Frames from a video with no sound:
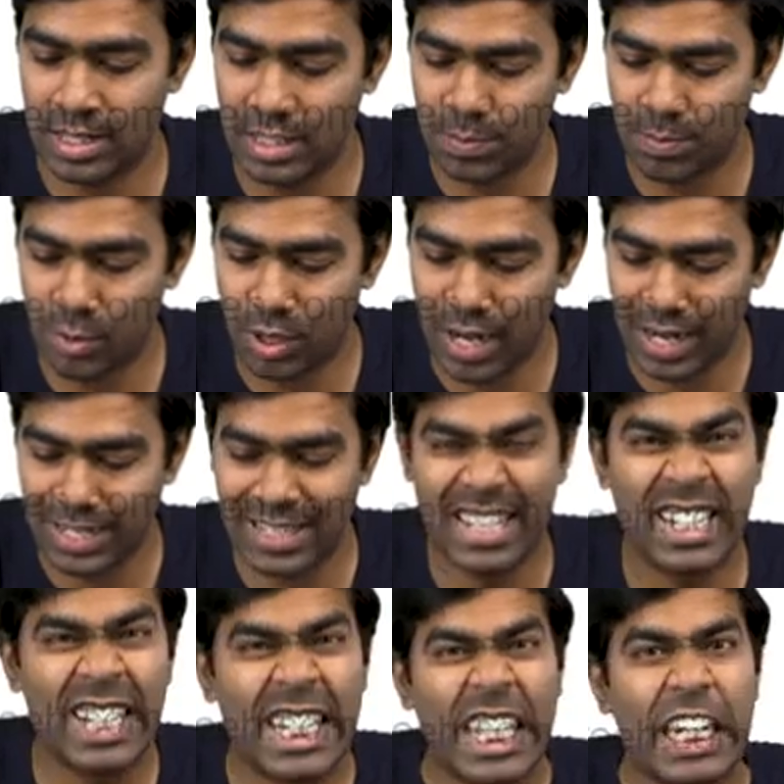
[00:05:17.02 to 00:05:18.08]
this
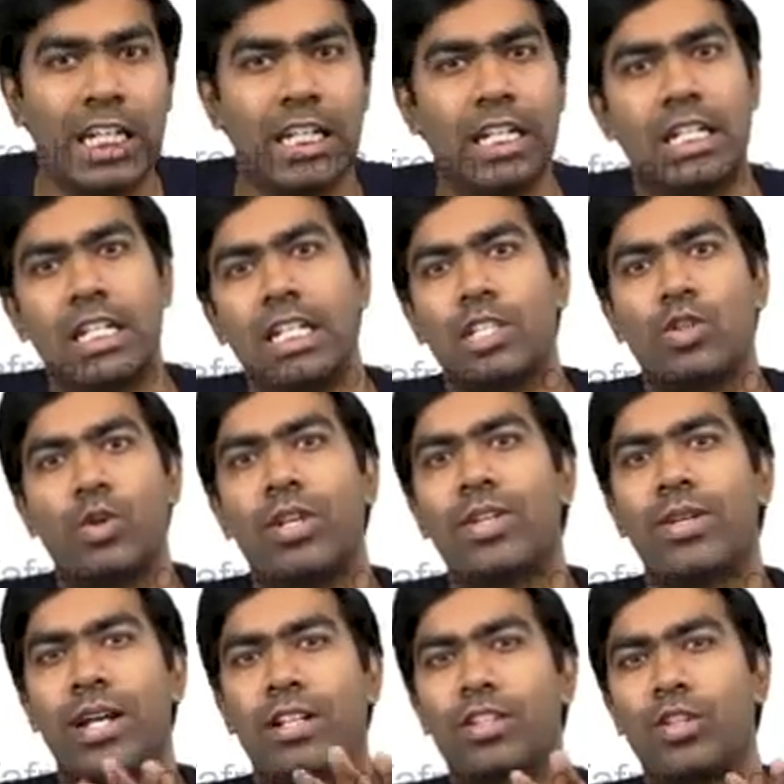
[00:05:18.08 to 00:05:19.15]
prolactin is going
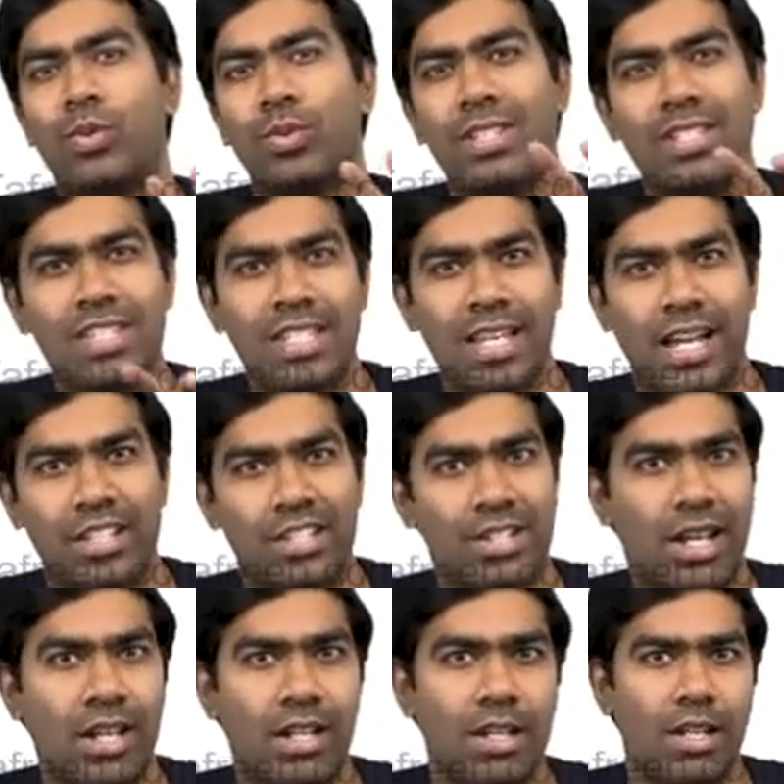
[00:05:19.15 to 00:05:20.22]
to act through this
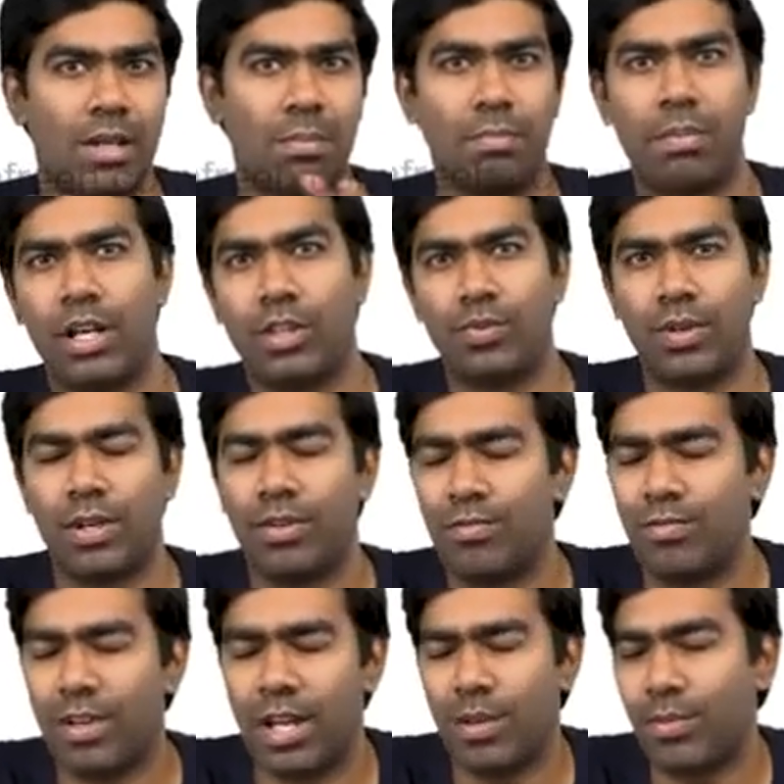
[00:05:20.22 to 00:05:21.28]
JAK-STAT pathway.
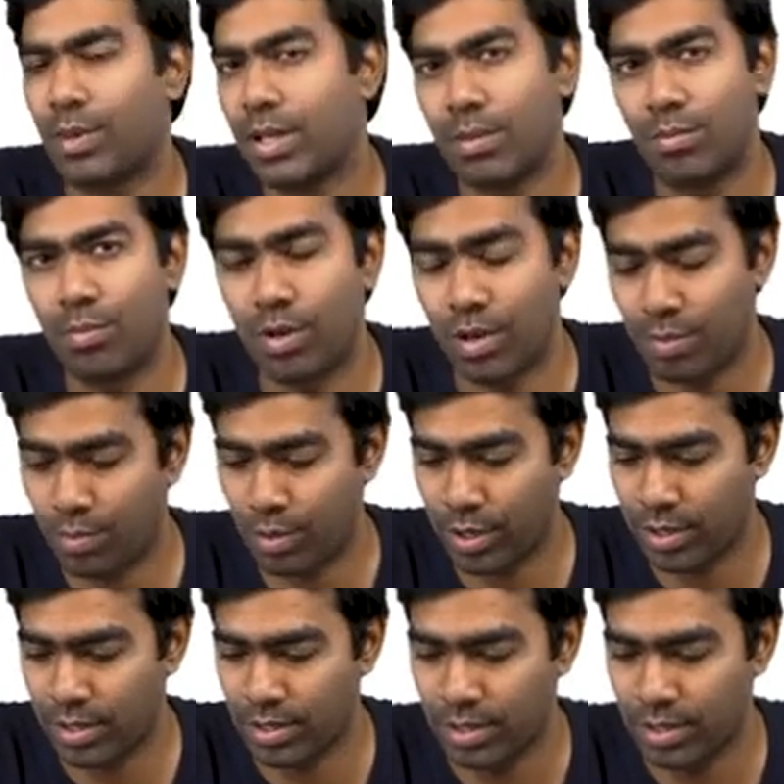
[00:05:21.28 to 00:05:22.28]
Very, very important point.